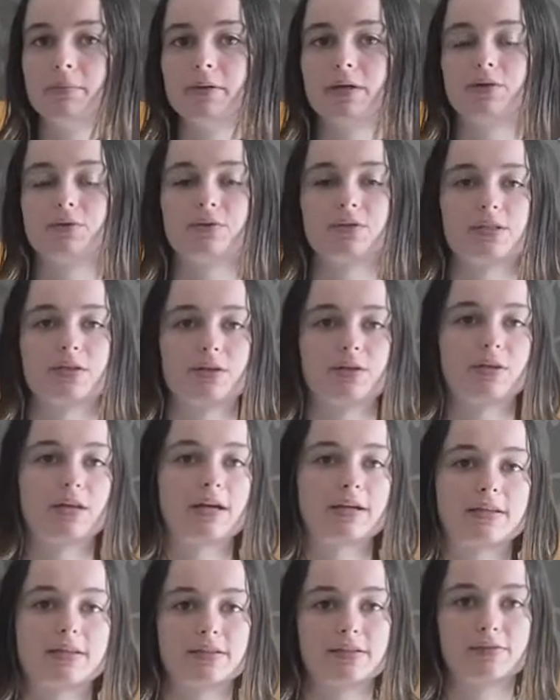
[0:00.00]
and also
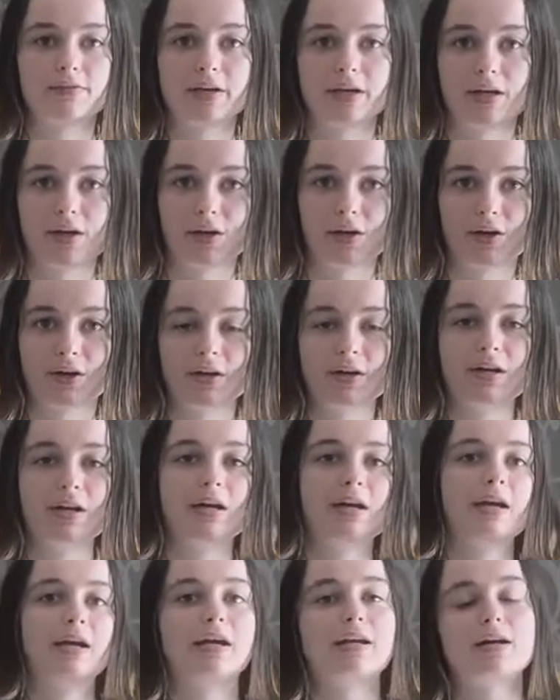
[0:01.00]
like this video.
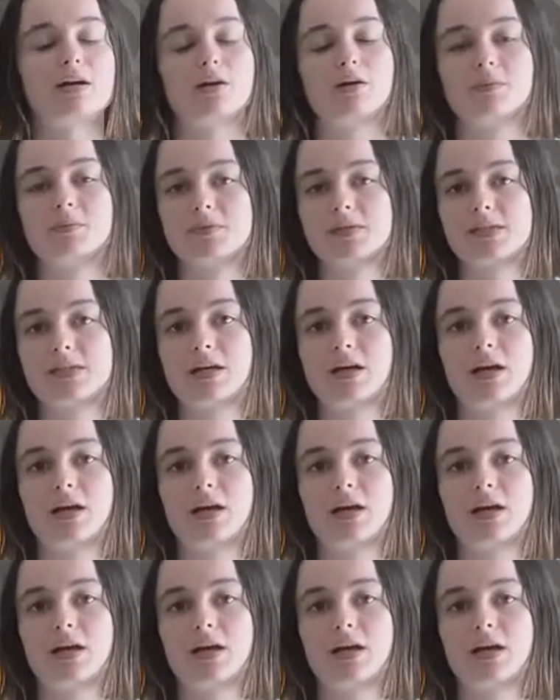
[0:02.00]
It helps